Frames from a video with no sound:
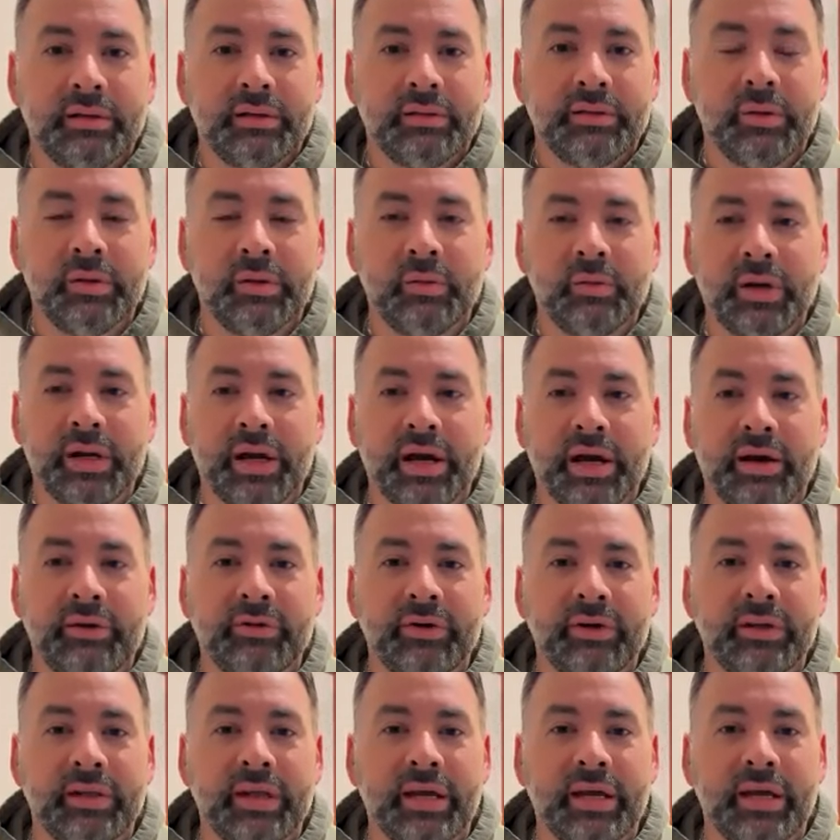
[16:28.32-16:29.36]
doing
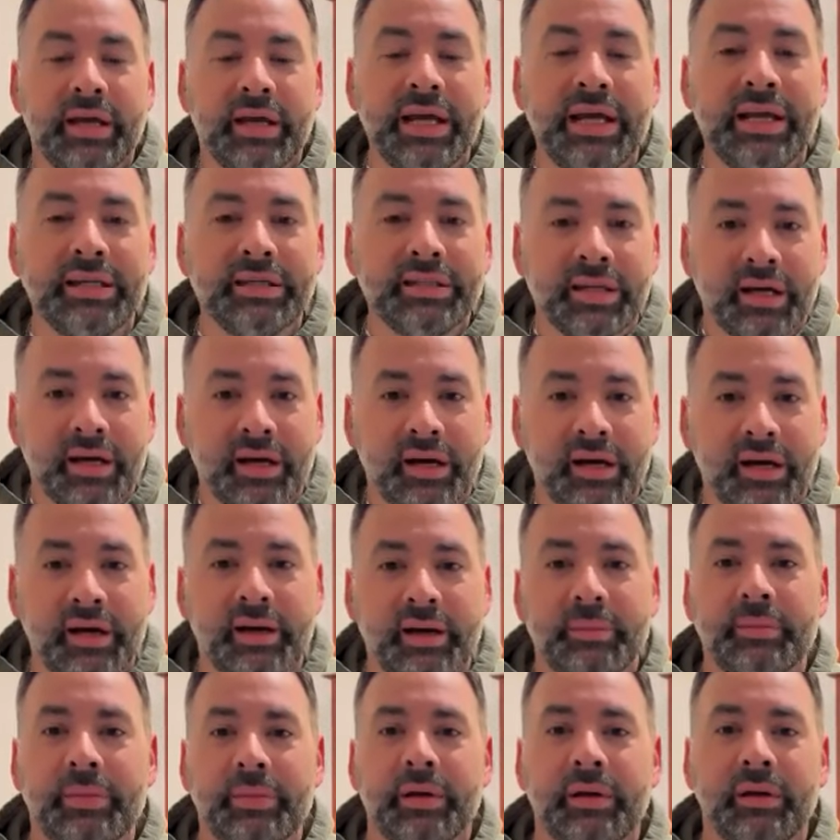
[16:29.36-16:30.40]
whatever, and that in
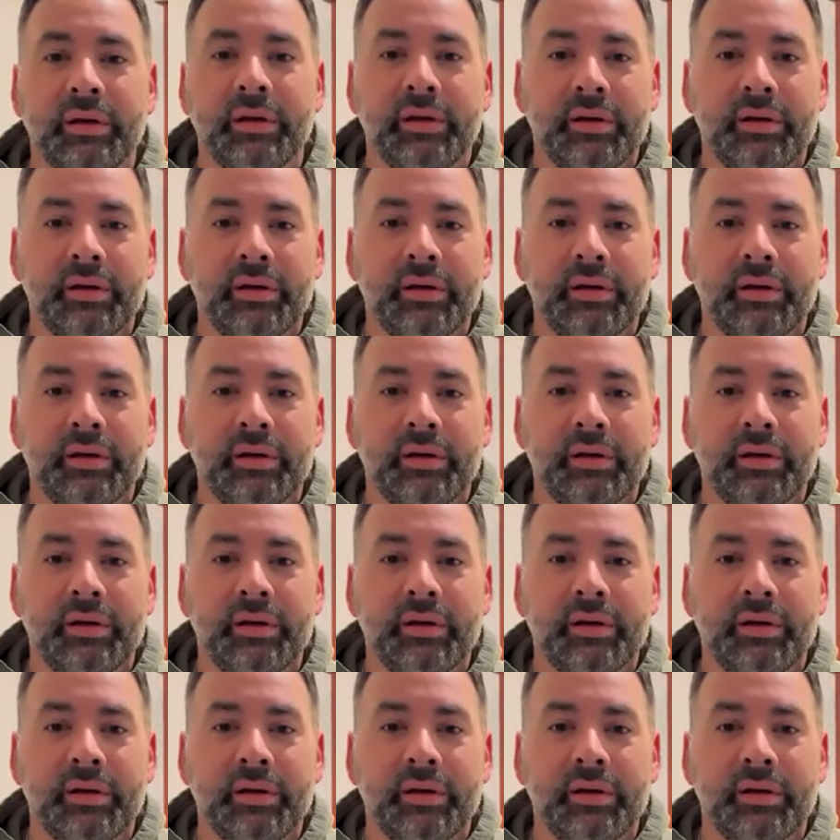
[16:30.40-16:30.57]
time,